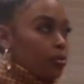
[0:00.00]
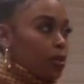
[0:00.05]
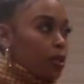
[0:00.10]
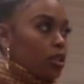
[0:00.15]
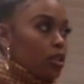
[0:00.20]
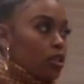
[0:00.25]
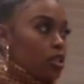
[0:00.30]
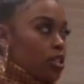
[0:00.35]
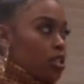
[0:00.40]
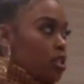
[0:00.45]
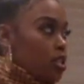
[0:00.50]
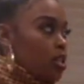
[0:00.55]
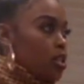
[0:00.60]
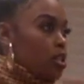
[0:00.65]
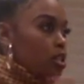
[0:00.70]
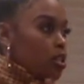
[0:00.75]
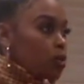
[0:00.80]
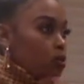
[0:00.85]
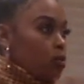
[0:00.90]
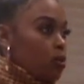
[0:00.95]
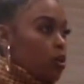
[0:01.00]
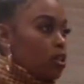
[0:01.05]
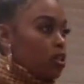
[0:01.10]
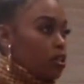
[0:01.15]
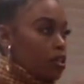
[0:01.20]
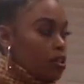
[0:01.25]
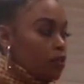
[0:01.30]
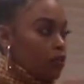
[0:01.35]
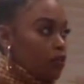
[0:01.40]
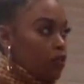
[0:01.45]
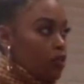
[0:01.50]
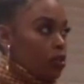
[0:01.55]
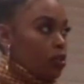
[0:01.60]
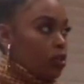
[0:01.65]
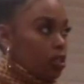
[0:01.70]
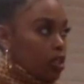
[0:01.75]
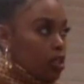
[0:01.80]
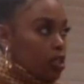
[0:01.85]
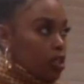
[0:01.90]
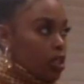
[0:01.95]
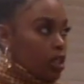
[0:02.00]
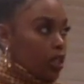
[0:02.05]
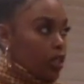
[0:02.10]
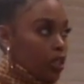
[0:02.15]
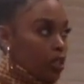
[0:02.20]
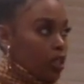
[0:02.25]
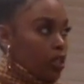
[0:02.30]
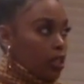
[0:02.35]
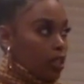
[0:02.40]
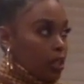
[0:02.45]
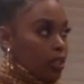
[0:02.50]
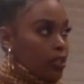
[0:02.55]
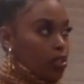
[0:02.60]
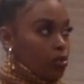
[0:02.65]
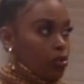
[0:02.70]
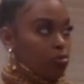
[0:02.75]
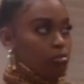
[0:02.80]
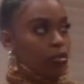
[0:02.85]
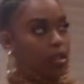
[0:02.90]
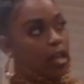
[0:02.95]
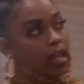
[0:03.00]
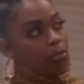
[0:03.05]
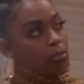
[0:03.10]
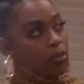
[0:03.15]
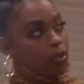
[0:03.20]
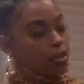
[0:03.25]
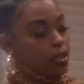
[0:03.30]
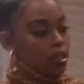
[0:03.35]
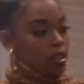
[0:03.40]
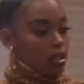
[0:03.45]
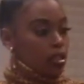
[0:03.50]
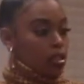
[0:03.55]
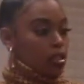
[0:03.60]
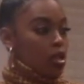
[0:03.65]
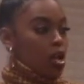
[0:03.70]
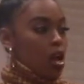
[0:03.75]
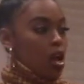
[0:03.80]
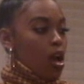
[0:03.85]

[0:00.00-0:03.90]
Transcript: because she was fearless, and I think that's who Blackbird is.